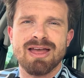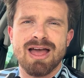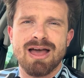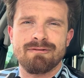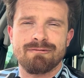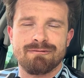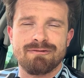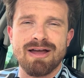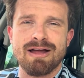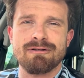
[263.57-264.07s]
A
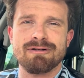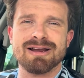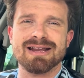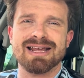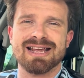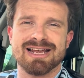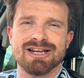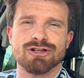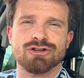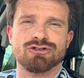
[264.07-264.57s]
very
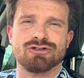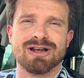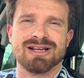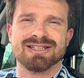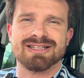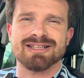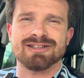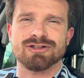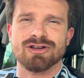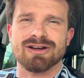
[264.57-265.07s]

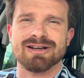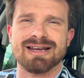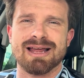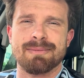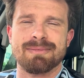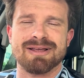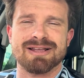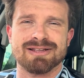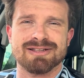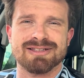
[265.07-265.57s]
interesting
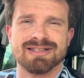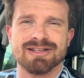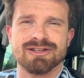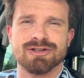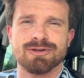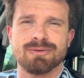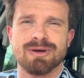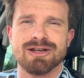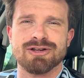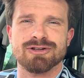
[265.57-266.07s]
dynamic and
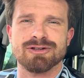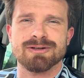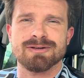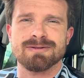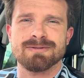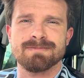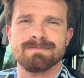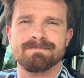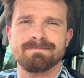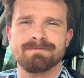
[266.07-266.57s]
situation.
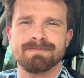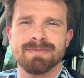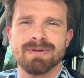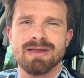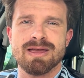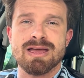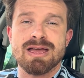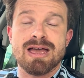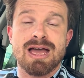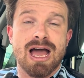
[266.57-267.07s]

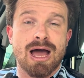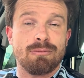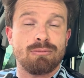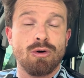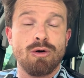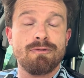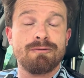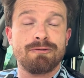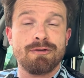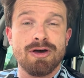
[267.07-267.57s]
And
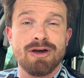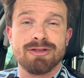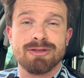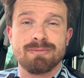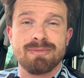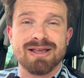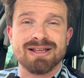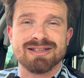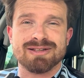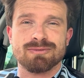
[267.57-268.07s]
what further
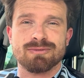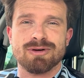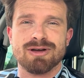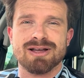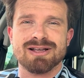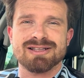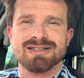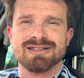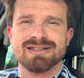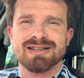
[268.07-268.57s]
makes it
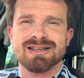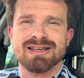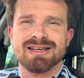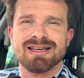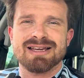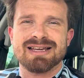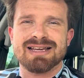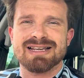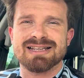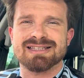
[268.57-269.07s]
worse
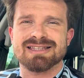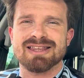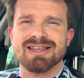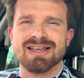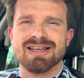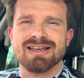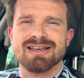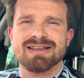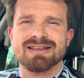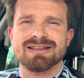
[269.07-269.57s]
is
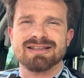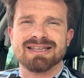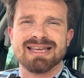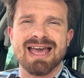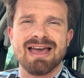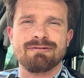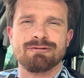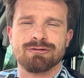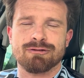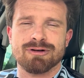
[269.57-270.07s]
that
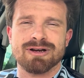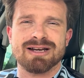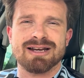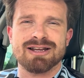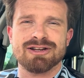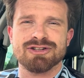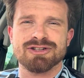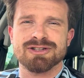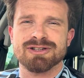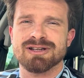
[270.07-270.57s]
Kev
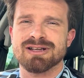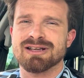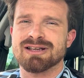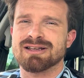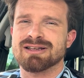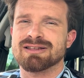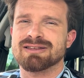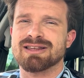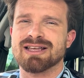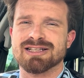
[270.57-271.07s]
Grealish,
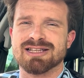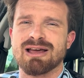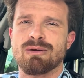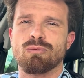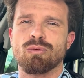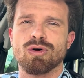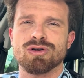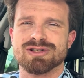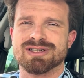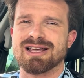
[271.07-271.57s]
there's that
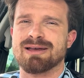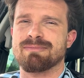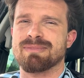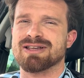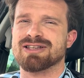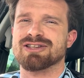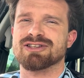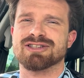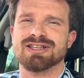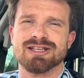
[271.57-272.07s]
WhatsApp
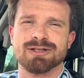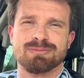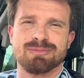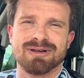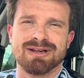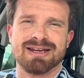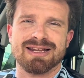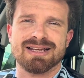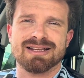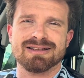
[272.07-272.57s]
message that has
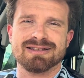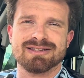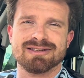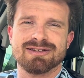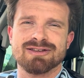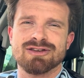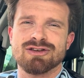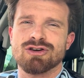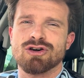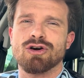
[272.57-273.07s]
been linked
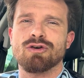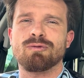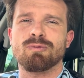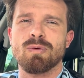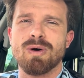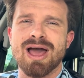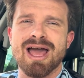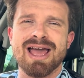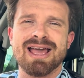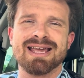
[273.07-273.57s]
of
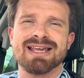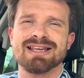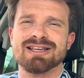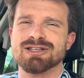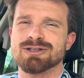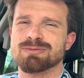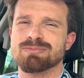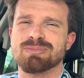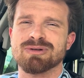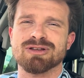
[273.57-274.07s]
where he
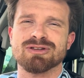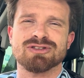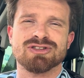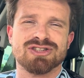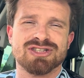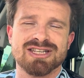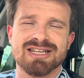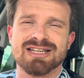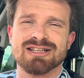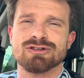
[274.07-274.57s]
has been
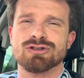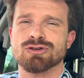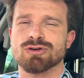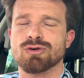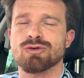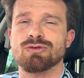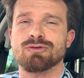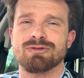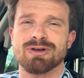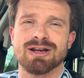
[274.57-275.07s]
seen to
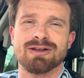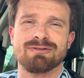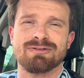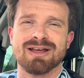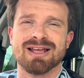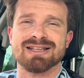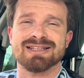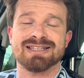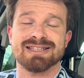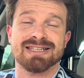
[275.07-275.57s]
call Villa
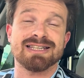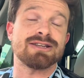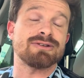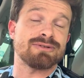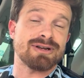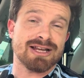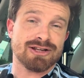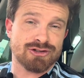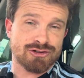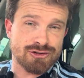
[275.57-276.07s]
fans, see you
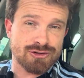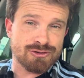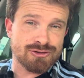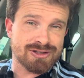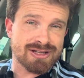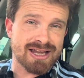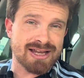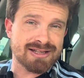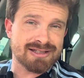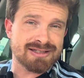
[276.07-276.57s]
next
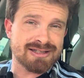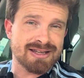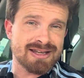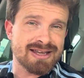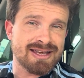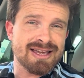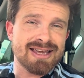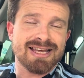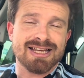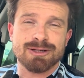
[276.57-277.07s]
Tuesdays.
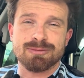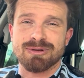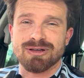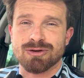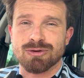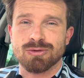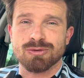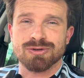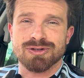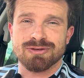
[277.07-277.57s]
He's been
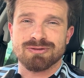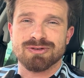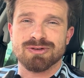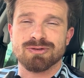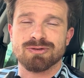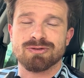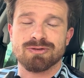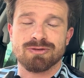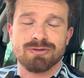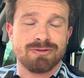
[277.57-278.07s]
called to
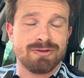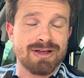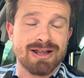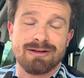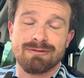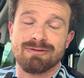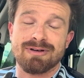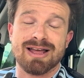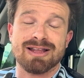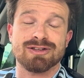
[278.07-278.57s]

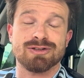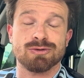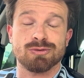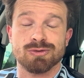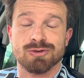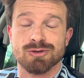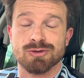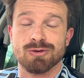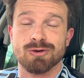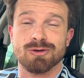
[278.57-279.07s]
Villa fans all
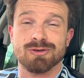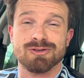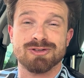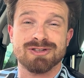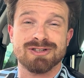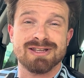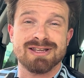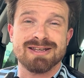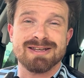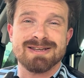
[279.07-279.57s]

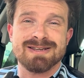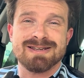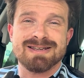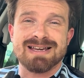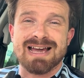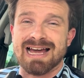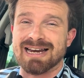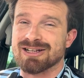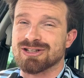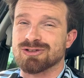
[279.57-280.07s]
sorts,
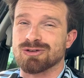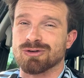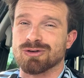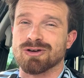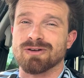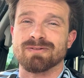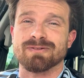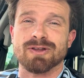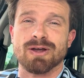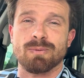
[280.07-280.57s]
and it's not
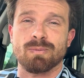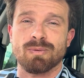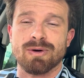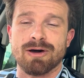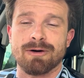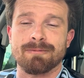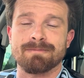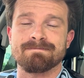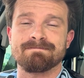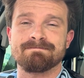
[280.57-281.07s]
gone down
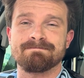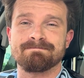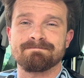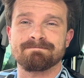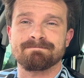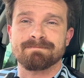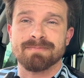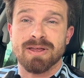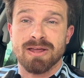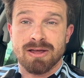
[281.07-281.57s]
well.
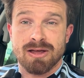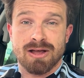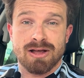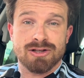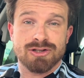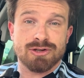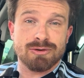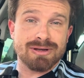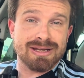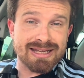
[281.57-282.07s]

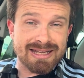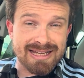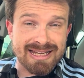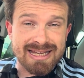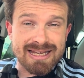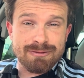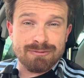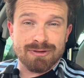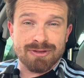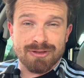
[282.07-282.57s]
So
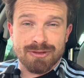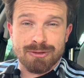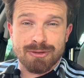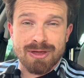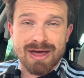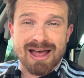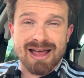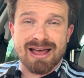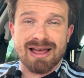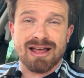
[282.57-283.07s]
even
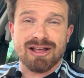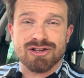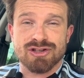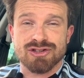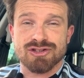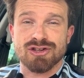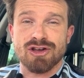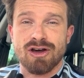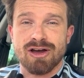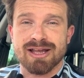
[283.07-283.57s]
that
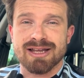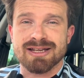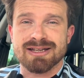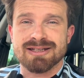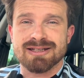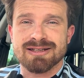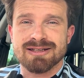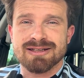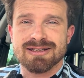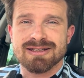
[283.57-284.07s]

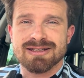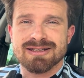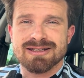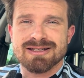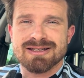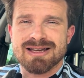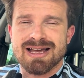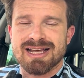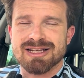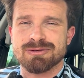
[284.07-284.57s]
aside
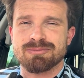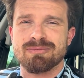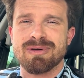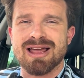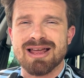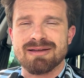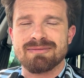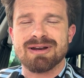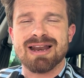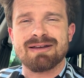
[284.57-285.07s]
has
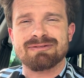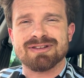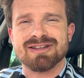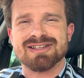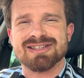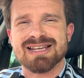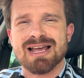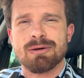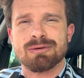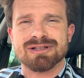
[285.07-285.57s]
left a
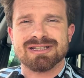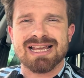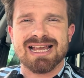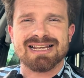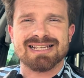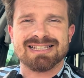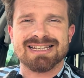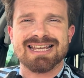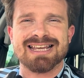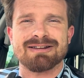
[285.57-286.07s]
sour
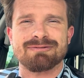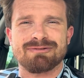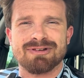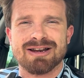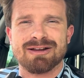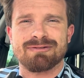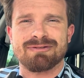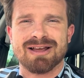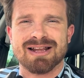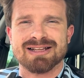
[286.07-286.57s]
taste in
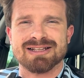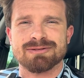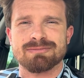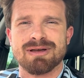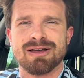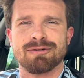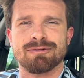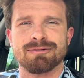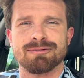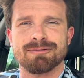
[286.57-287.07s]
Villa fans'
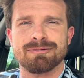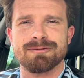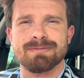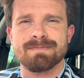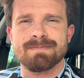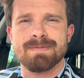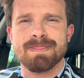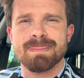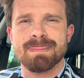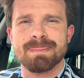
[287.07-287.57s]
mouth.
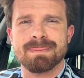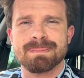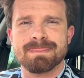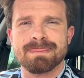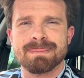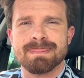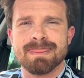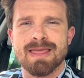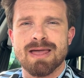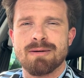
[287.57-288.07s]

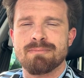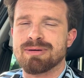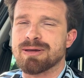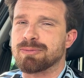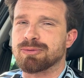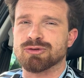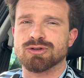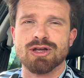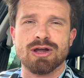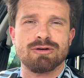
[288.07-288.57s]

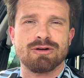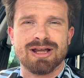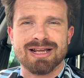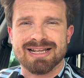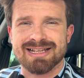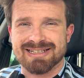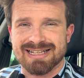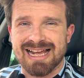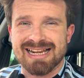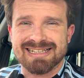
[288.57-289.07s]
People don't like
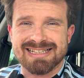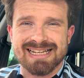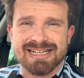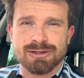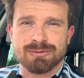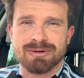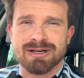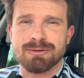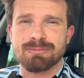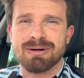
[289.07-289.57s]
his antics
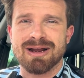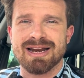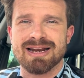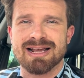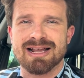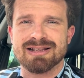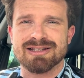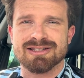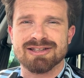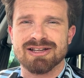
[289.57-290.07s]
when he played
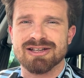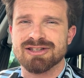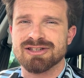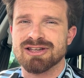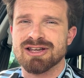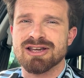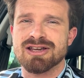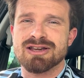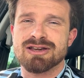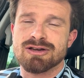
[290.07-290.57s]
against us,
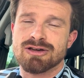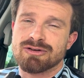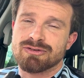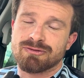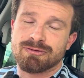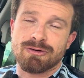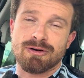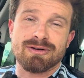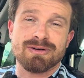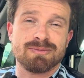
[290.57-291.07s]

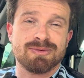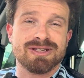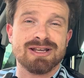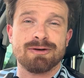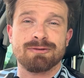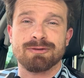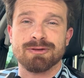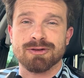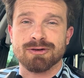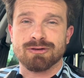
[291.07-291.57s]
throwing
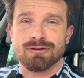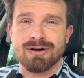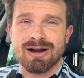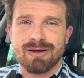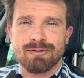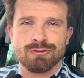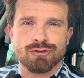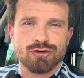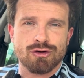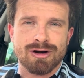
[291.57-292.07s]
himself on the
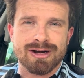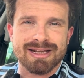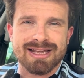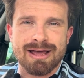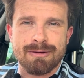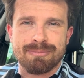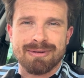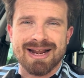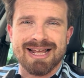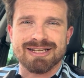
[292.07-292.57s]
ground, trying to
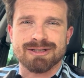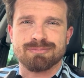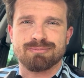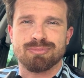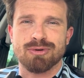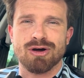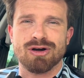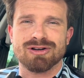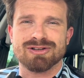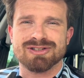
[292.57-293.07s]
get players
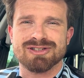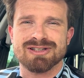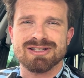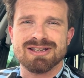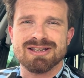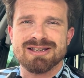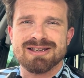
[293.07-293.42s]
booked.